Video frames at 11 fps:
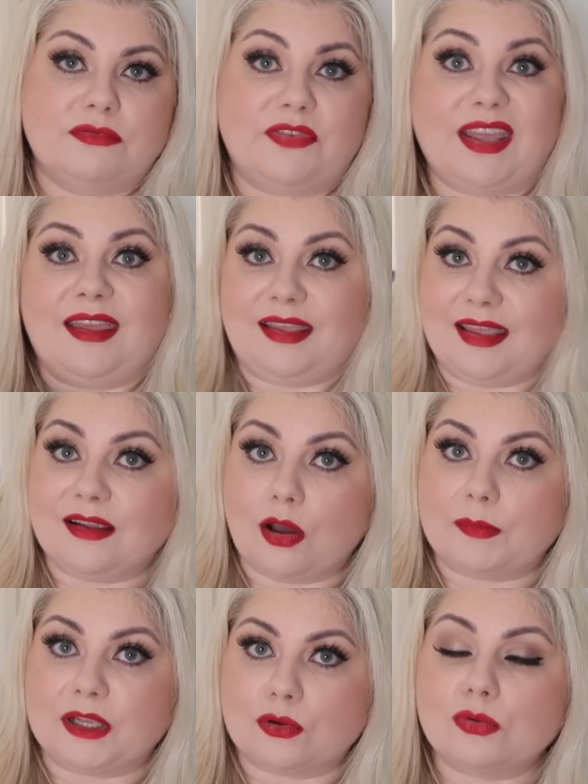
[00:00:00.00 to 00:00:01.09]
for getting
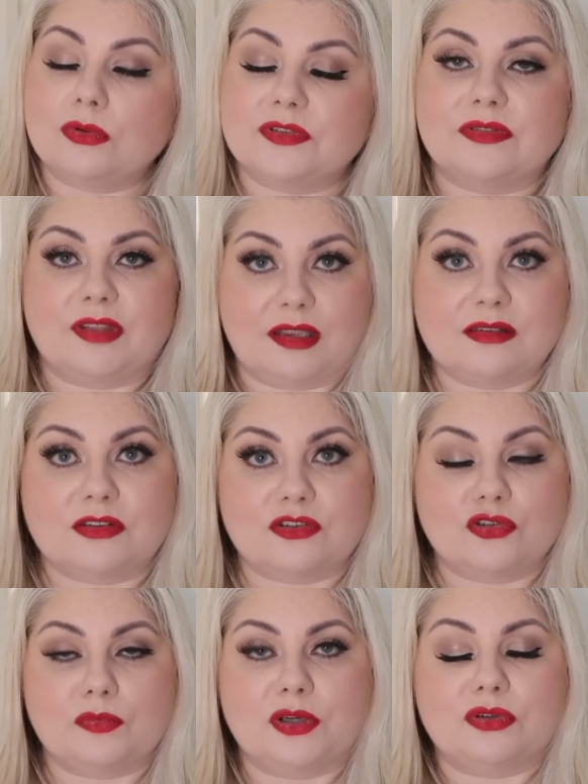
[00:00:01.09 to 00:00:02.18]
incoming calls and things because
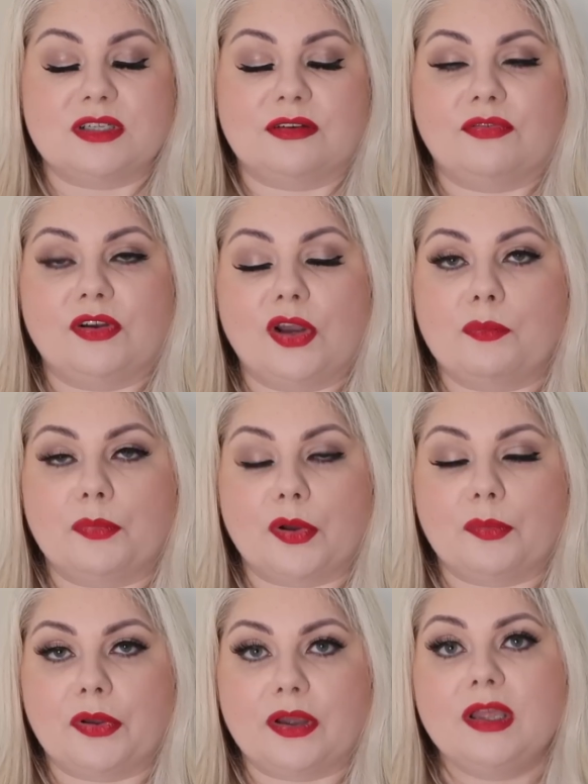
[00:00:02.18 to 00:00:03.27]
you'll be on a different number,
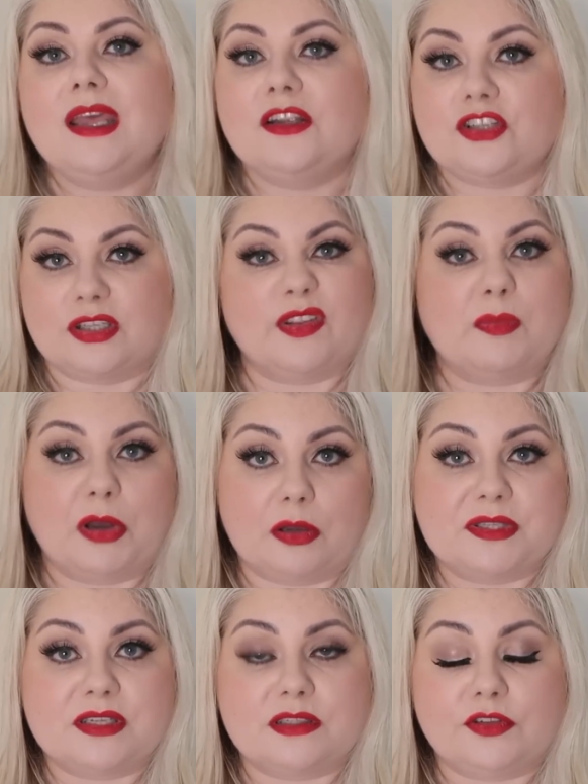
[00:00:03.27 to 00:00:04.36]
but just for the
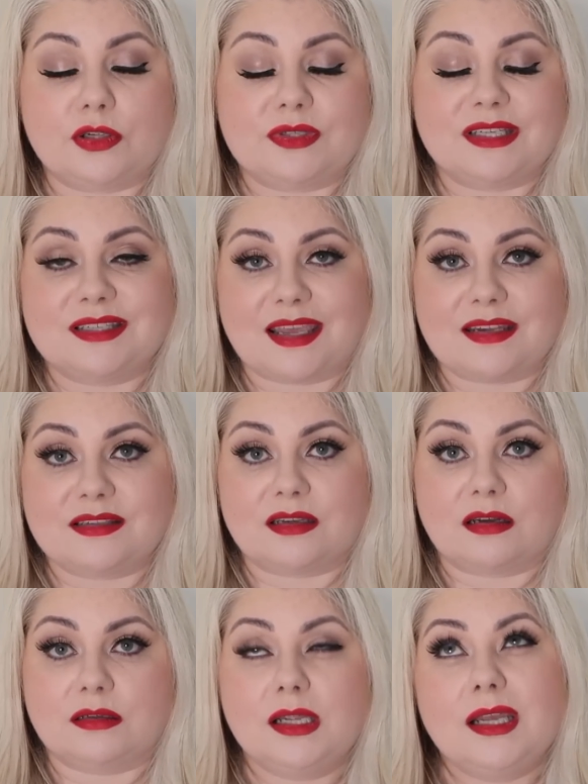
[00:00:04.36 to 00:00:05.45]
purposes of using
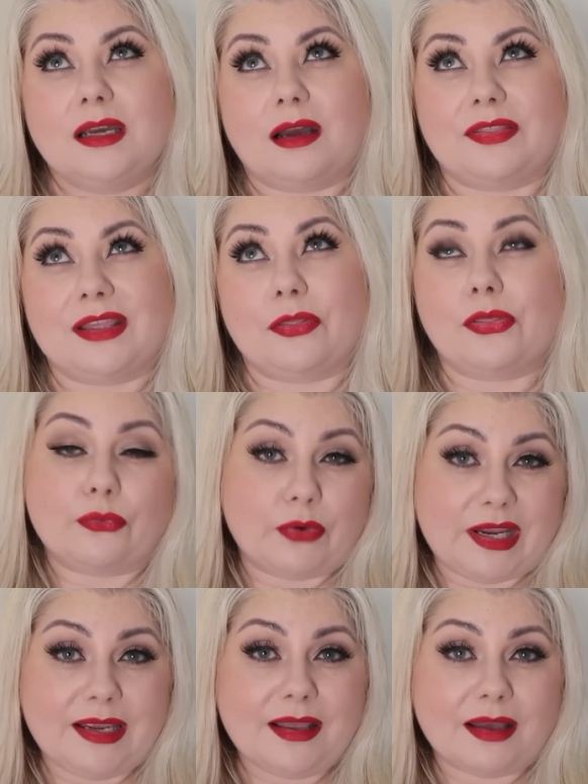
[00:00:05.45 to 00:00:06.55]
data, I think
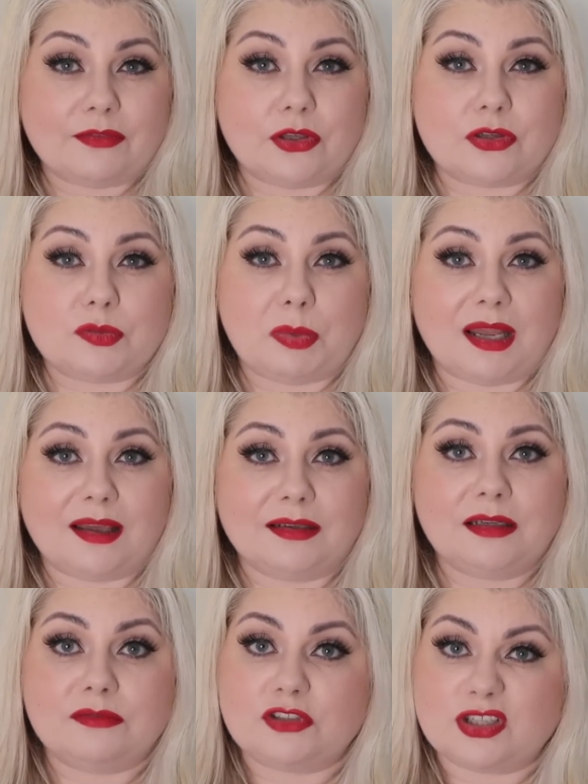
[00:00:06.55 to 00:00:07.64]
3 have a good
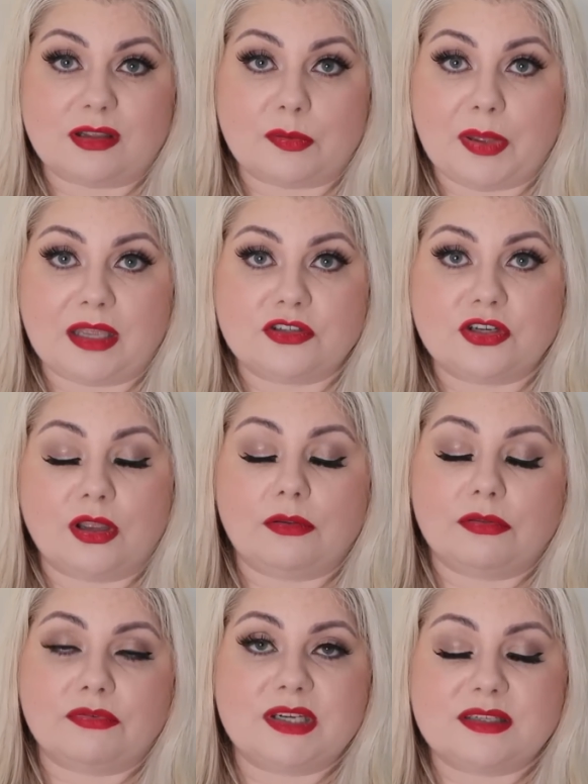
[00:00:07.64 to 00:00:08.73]
plan, just like a pay-as-you-go
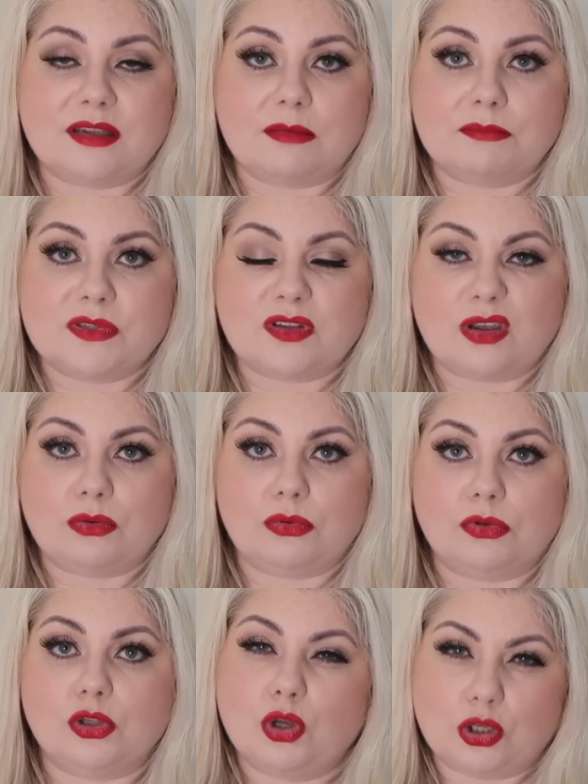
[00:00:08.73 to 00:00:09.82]
3 SIM, so
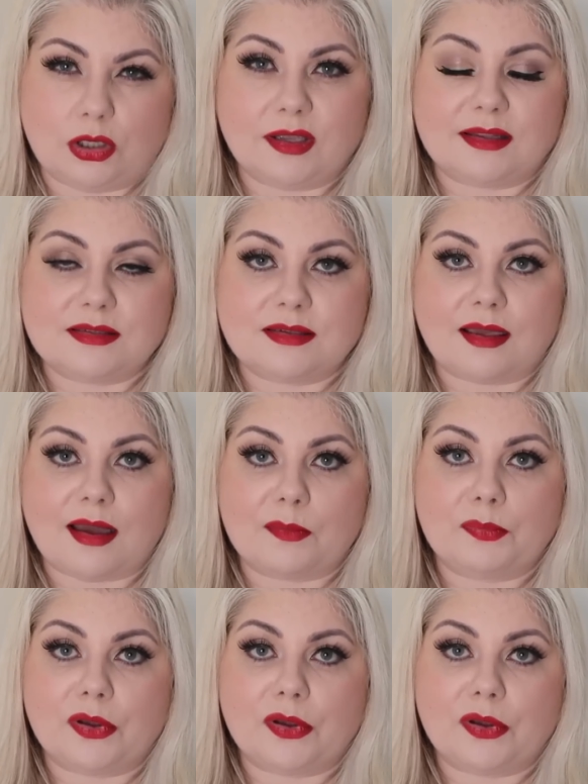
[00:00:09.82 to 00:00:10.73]
you could look into that.